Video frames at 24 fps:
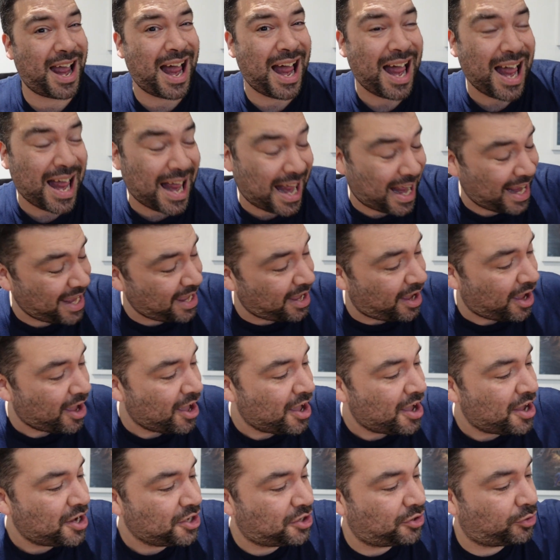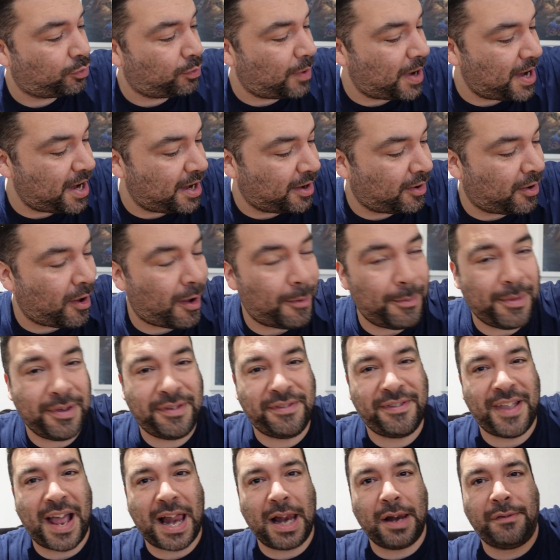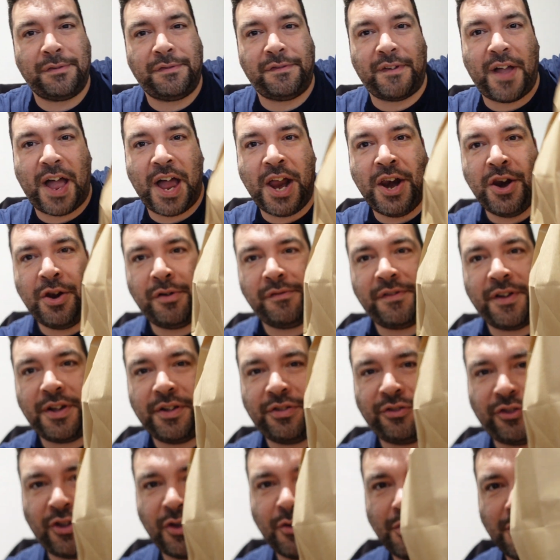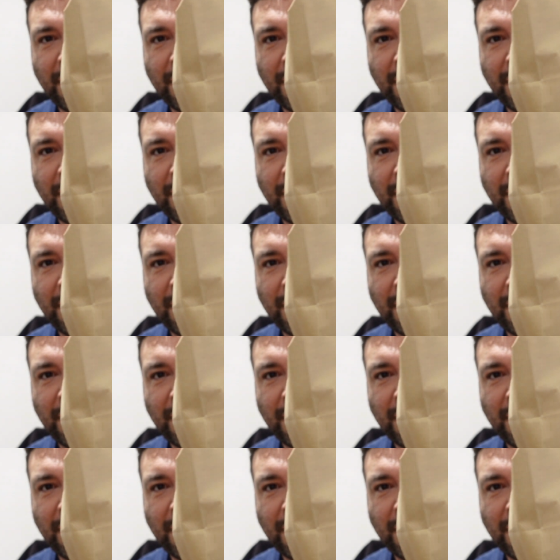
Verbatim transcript: I just went and got myself another Too